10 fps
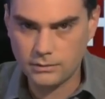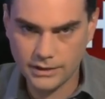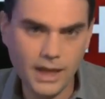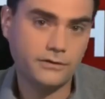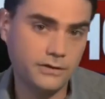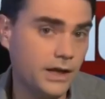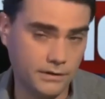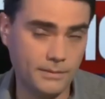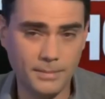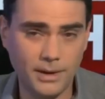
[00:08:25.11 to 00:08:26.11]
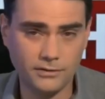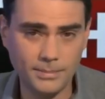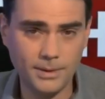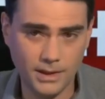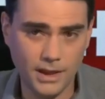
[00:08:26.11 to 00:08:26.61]
Well, yes, it is. I mean, by
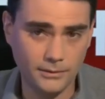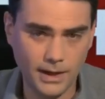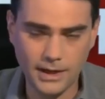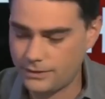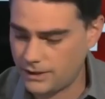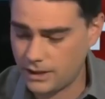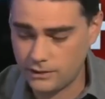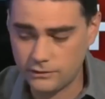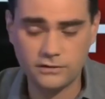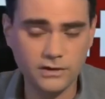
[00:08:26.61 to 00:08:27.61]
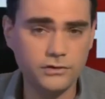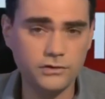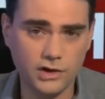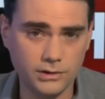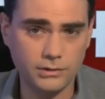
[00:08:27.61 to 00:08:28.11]
some people on the right, I think it is a
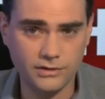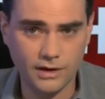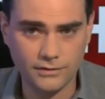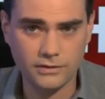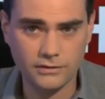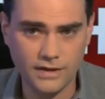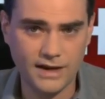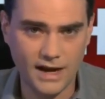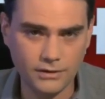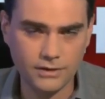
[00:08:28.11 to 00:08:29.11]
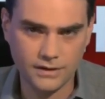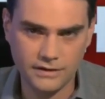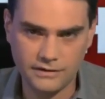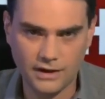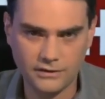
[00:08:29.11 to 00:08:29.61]
disingenuous effort to say that everything
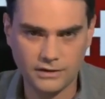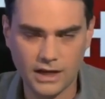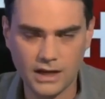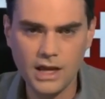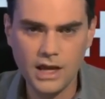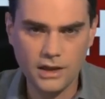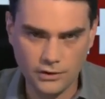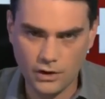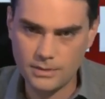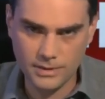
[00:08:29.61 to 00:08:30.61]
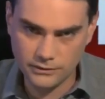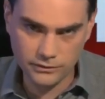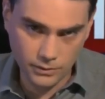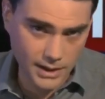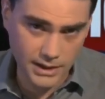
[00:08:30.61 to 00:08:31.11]
in the dossier has already been
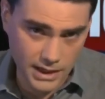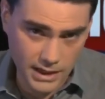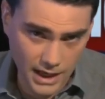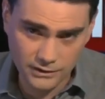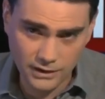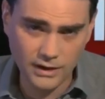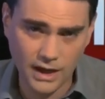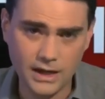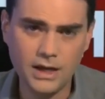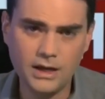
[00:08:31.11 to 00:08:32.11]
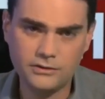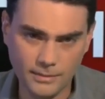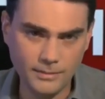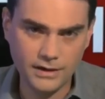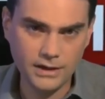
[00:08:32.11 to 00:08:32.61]
discredited. As I say,
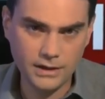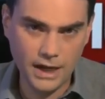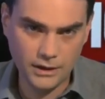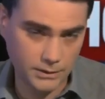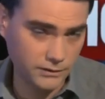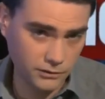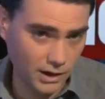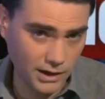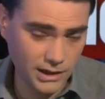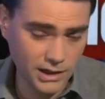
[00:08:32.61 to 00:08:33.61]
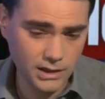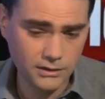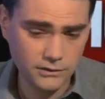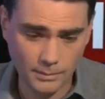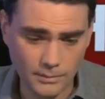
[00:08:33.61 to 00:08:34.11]
some of it has been discredited,
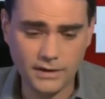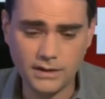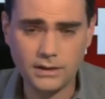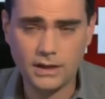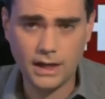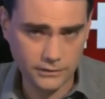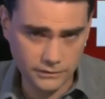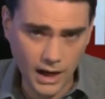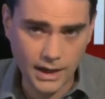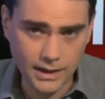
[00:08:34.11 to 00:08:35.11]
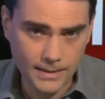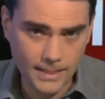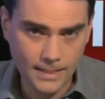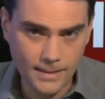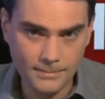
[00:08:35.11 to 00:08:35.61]
some of it has not.
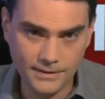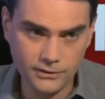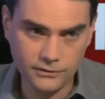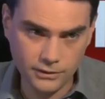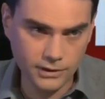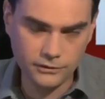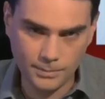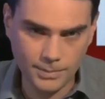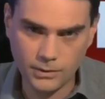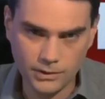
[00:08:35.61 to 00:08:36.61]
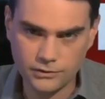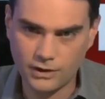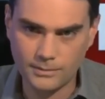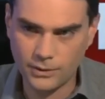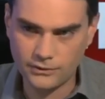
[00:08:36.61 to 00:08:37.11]
But there are serious open
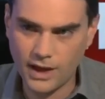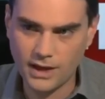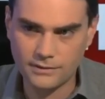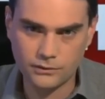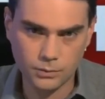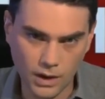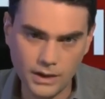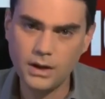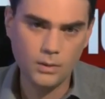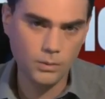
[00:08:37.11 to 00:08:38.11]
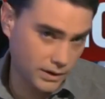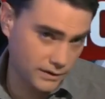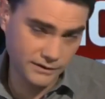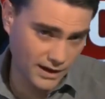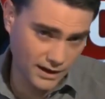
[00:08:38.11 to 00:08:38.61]
questions on both sides of this. One,
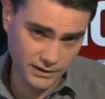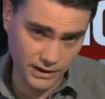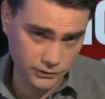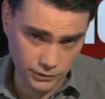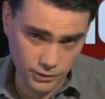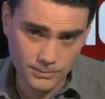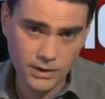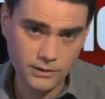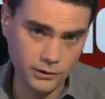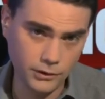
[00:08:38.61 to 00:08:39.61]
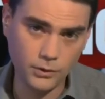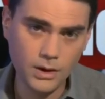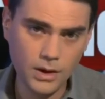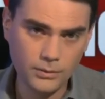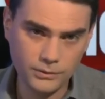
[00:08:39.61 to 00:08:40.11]
what in the dossier is true?
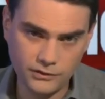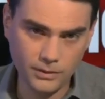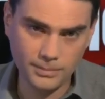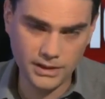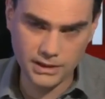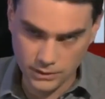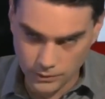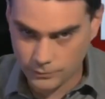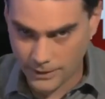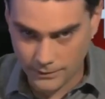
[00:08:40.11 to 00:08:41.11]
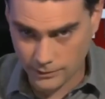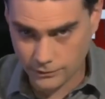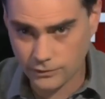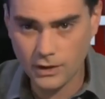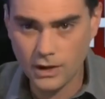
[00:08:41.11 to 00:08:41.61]
Two, was Steele being used by the
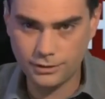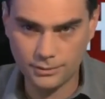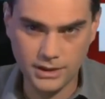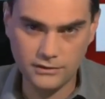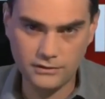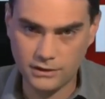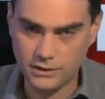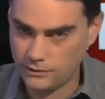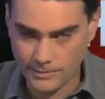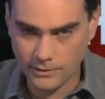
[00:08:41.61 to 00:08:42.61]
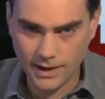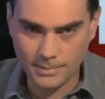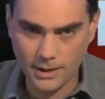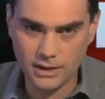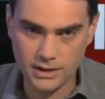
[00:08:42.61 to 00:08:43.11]
Russians? Three, did the
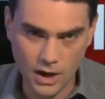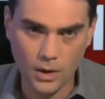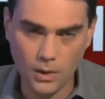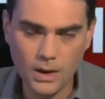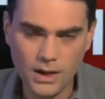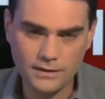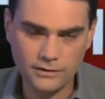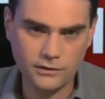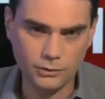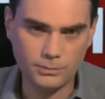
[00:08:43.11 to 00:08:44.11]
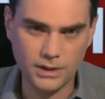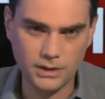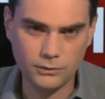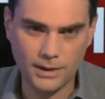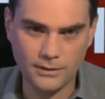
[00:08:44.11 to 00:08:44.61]
Democratic Party know that Steele was
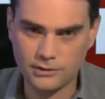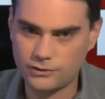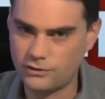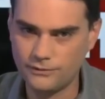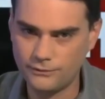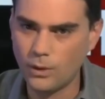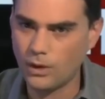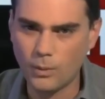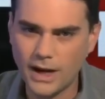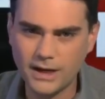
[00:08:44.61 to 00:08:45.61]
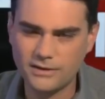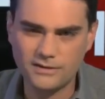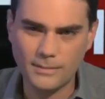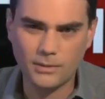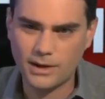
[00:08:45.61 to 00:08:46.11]
being used by the Russians? And four, why did
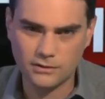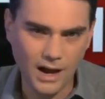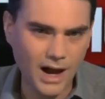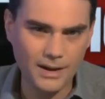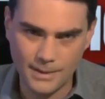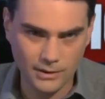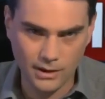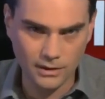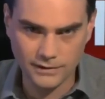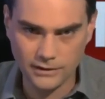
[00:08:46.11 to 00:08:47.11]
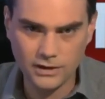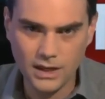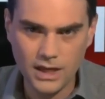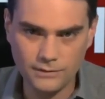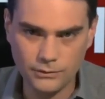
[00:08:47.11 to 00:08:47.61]
the Democrats lie about all of
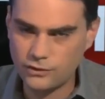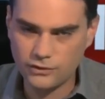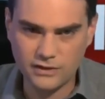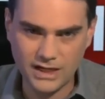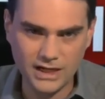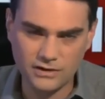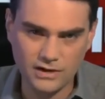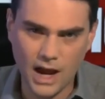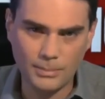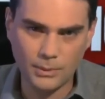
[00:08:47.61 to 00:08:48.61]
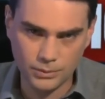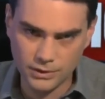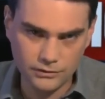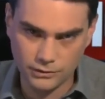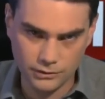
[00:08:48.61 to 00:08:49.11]
this if it was just an innocent Oppo
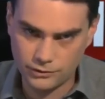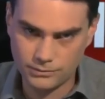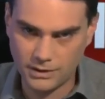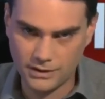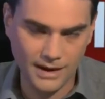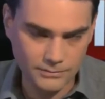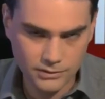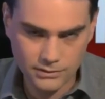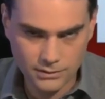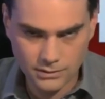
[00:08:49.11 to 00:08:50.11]
research attempt?